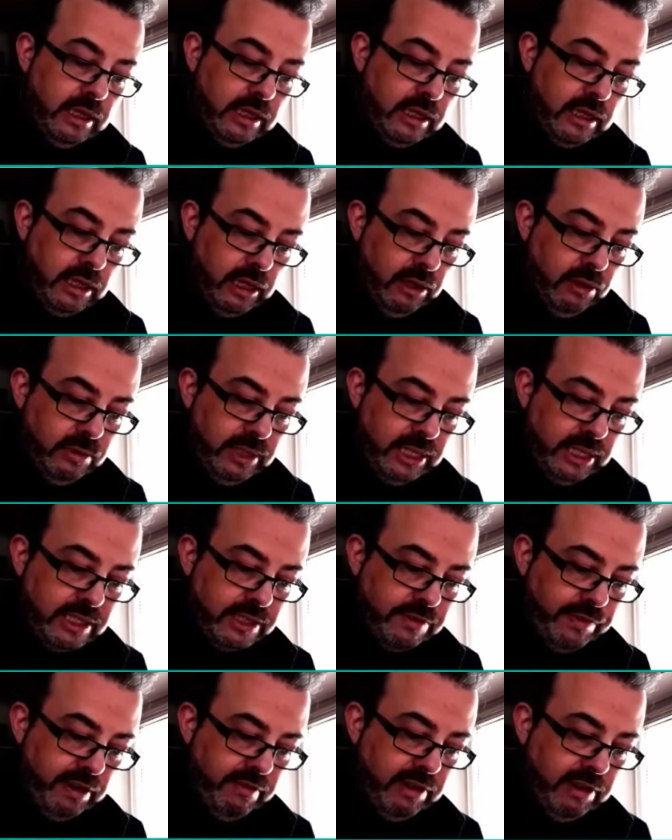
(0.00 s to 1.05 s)
Oh, that's
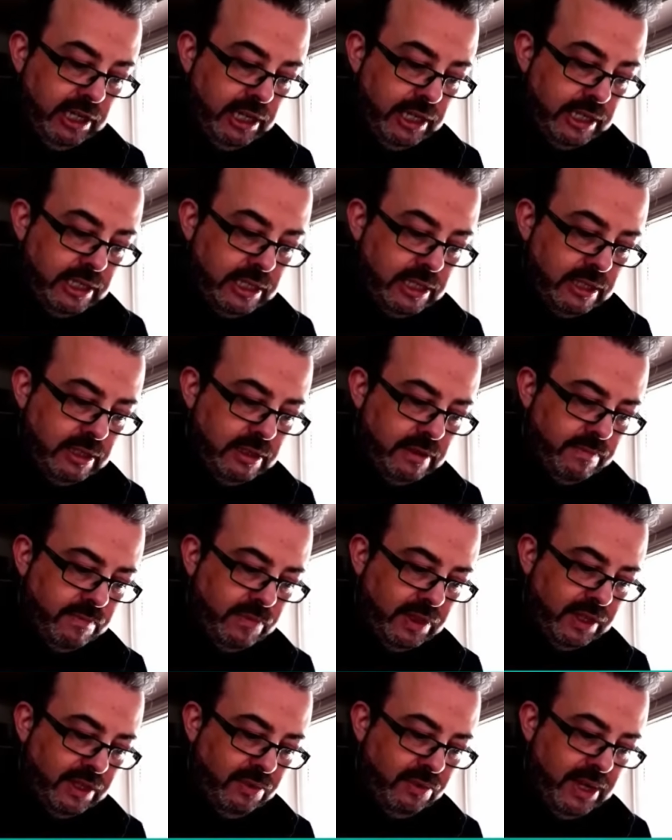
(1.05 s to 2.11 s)
very nice.
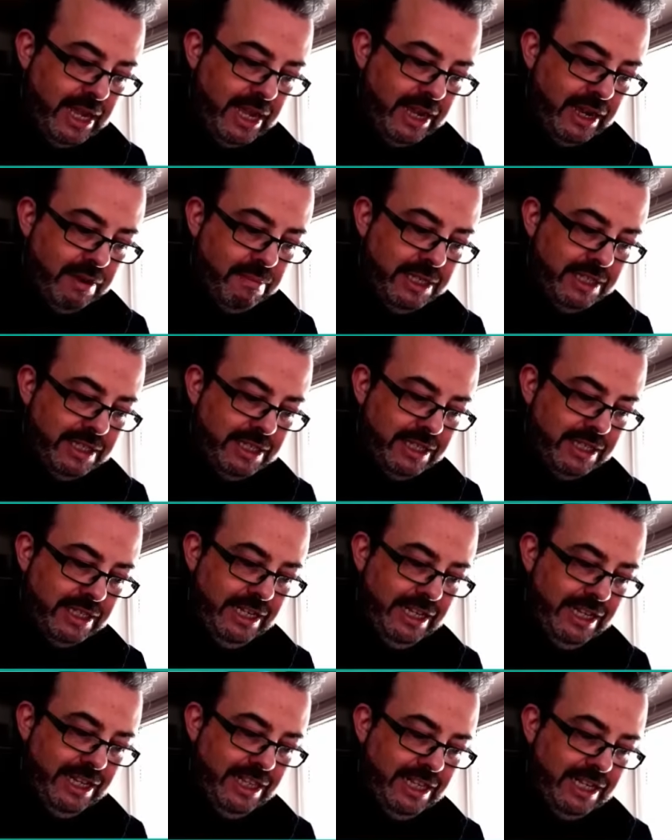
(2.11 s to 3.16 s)
Wow, Mr. Sin
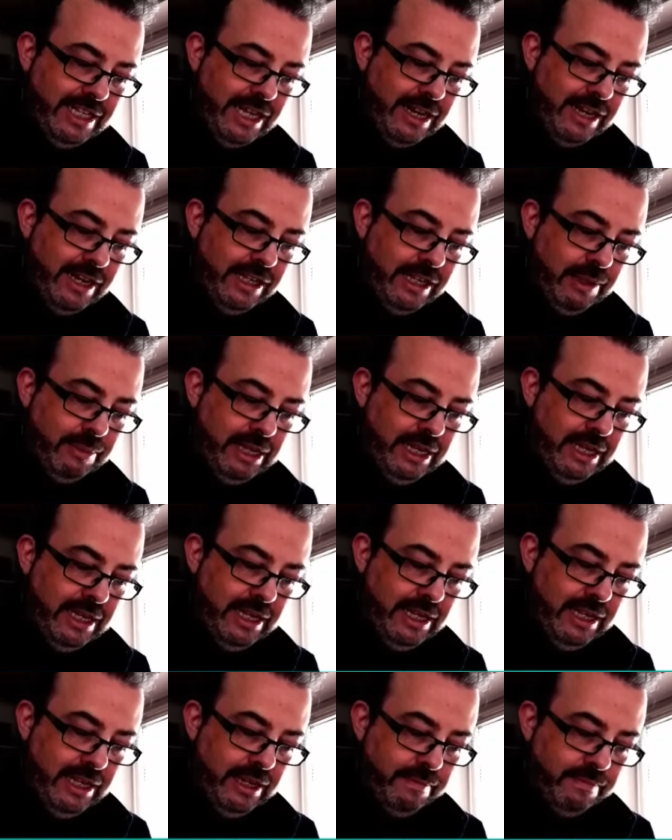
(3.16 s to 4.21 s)
in the tunnel. I'm liking
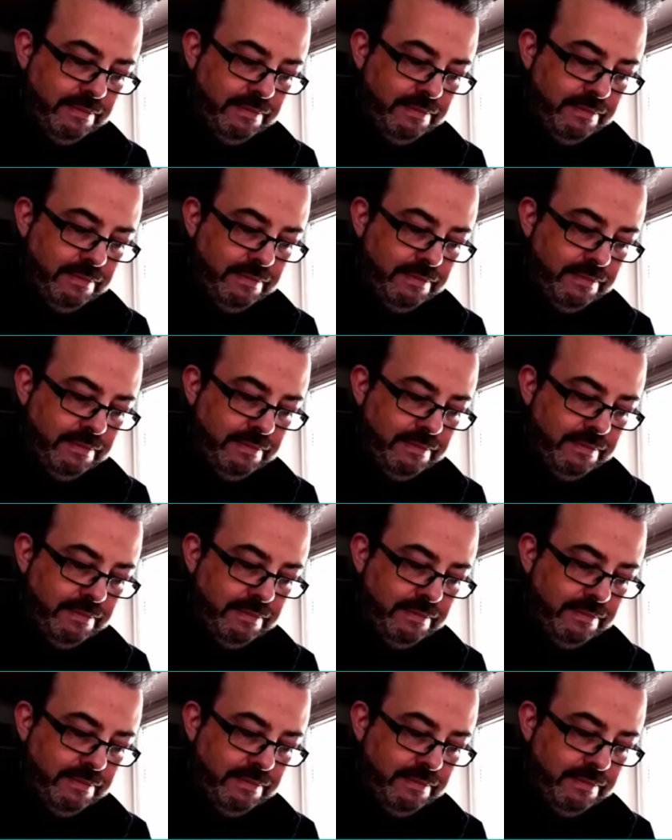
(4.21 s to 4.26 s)
that.